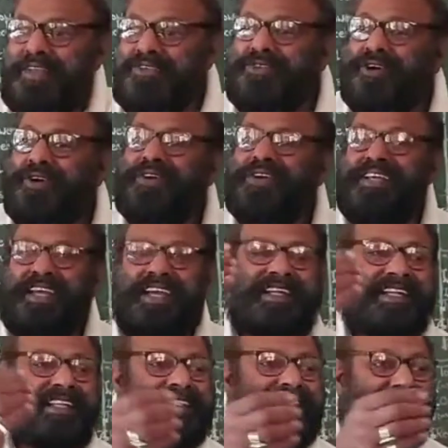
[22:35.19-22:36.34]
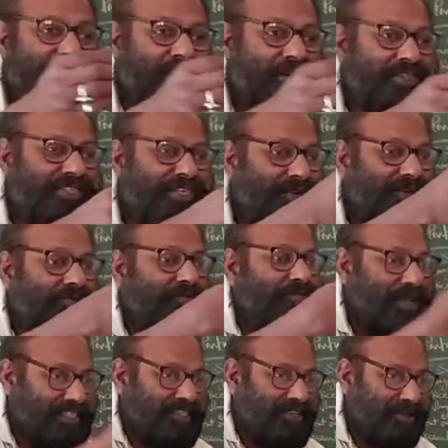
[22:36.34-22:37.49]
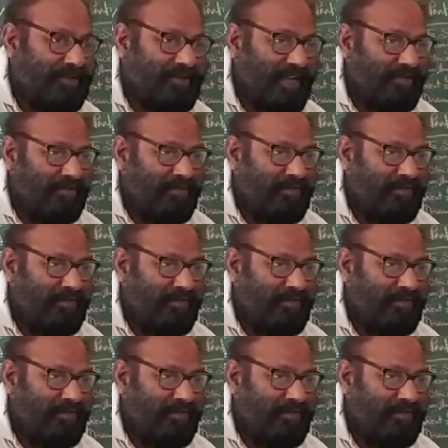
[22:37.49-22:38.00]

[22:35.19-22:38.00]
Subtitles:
So it is lost due to passage of time.